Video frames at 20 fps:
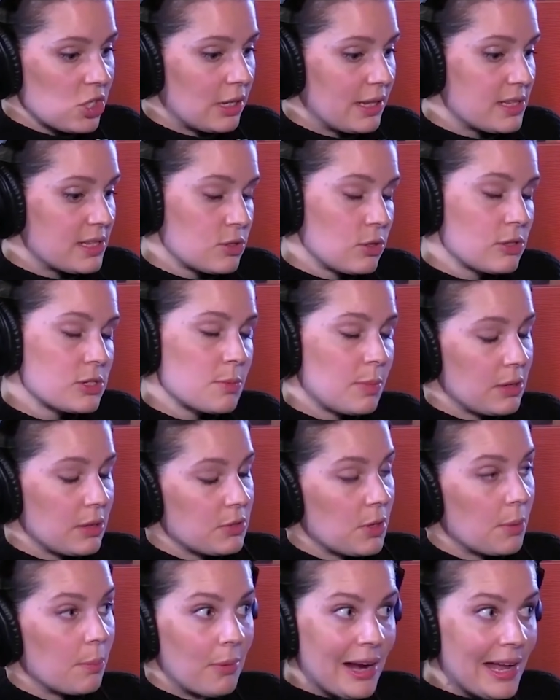it's also about
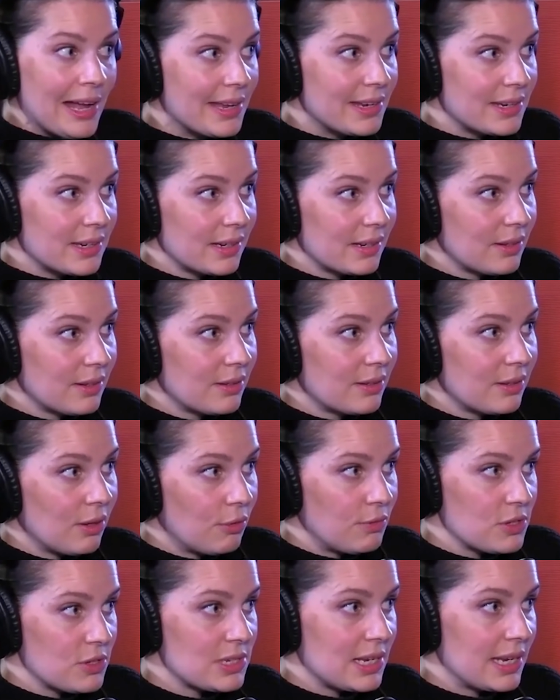our brand,
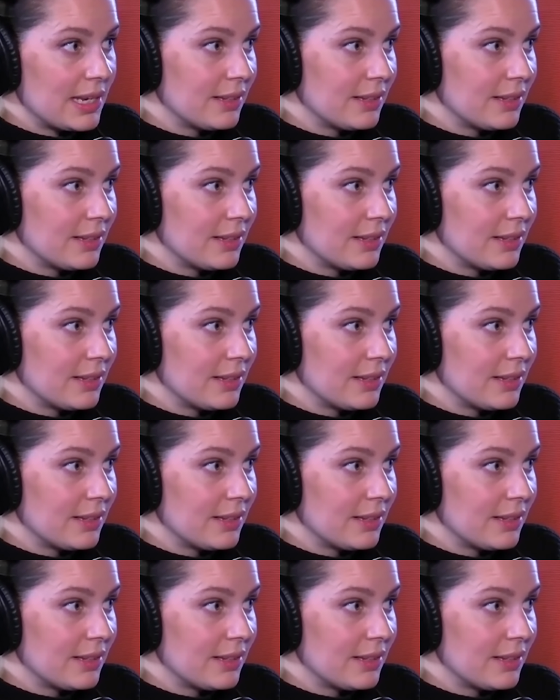obviously.